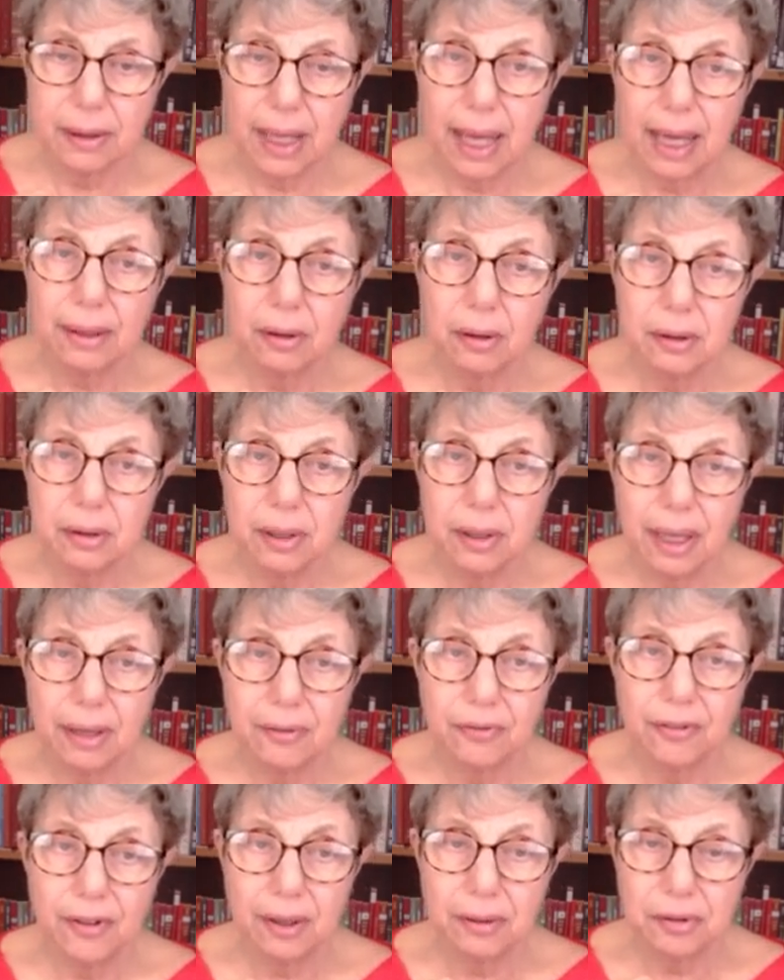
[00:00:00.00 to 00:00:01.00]
Hang on,
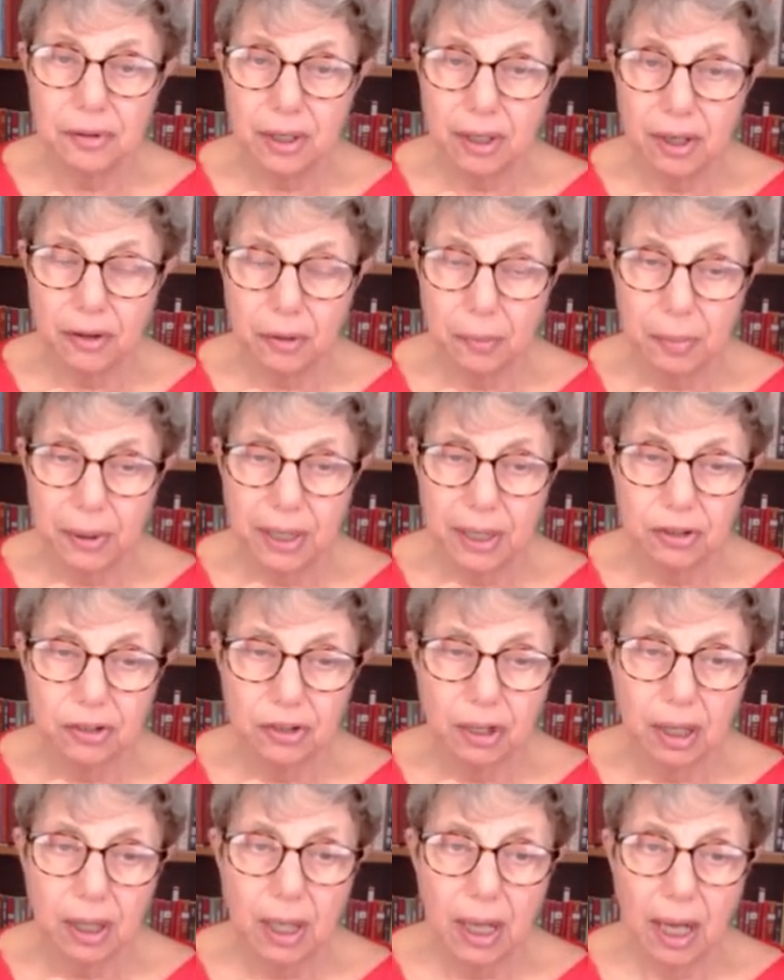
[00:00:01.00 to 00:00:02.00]
I found another
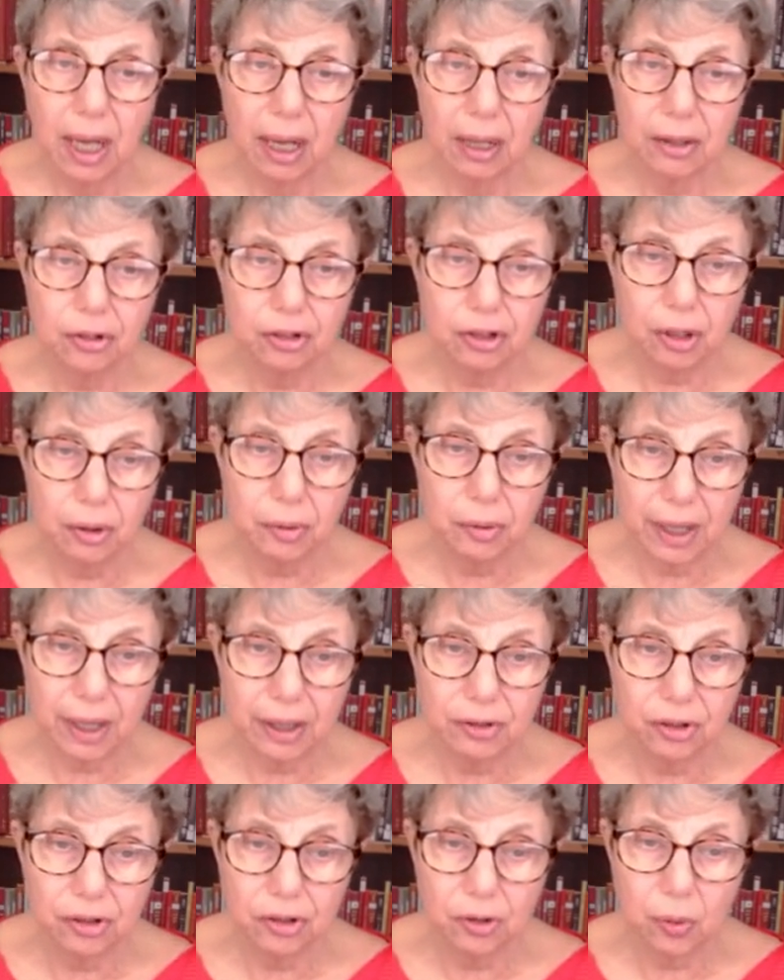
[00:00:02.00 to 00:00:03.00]
picture. I'll show
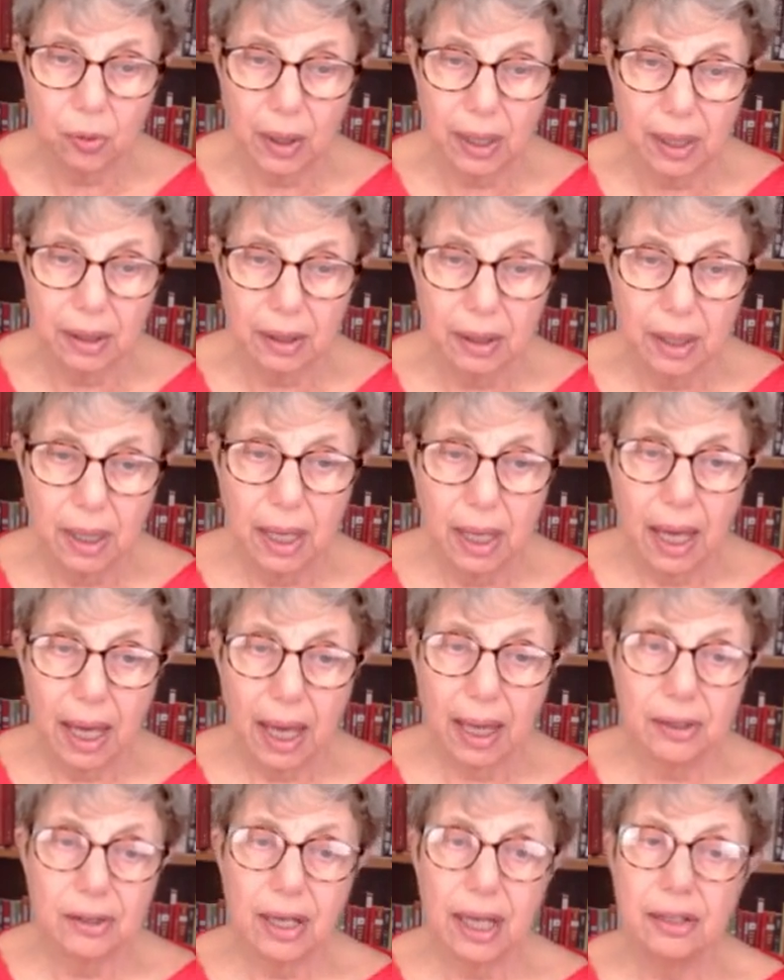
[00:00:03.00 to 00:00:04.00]
that as well.
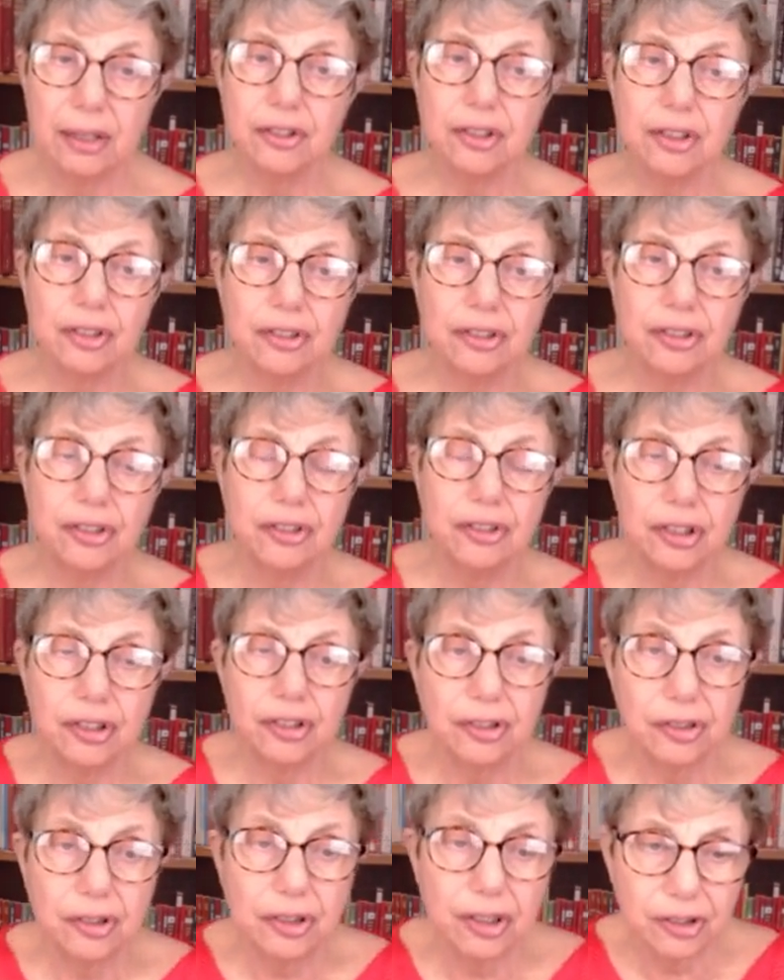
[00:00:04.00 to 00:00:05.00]
And
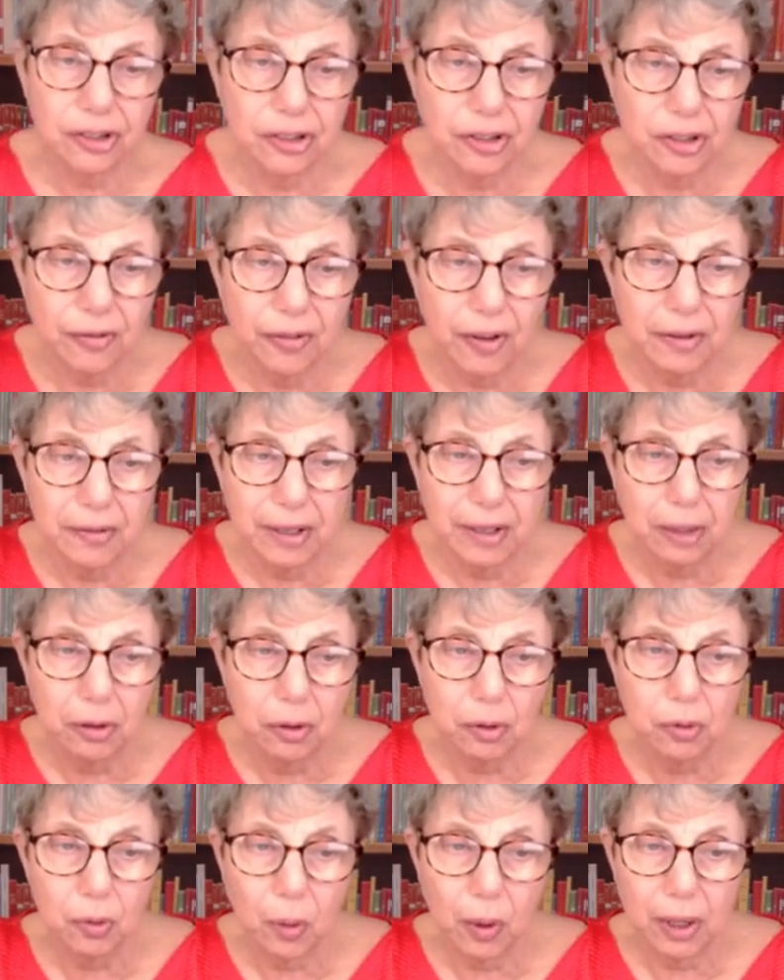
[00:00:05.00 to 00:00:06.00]
just this is a very
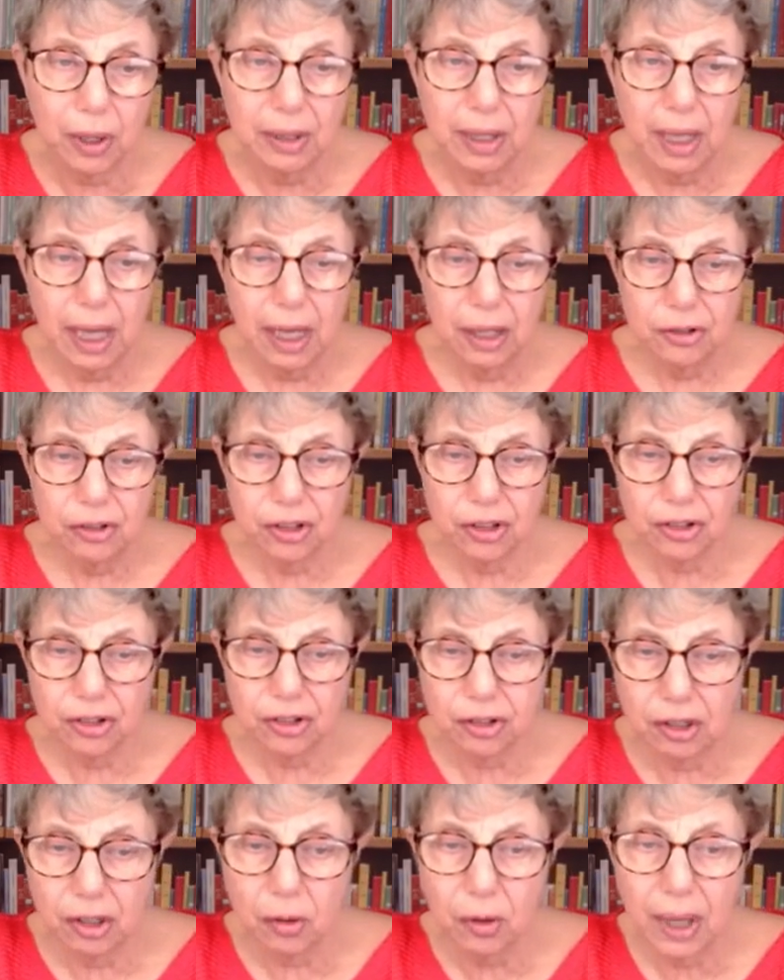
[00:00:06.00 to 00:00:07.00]
good one.
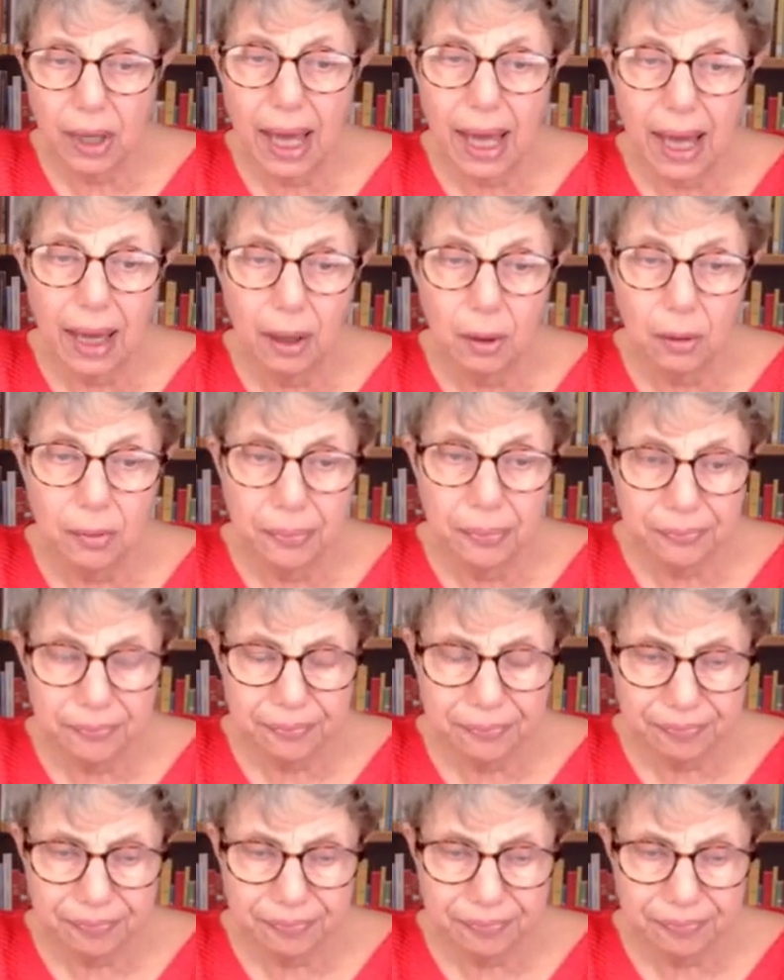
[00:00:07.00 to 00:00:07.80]
Just look how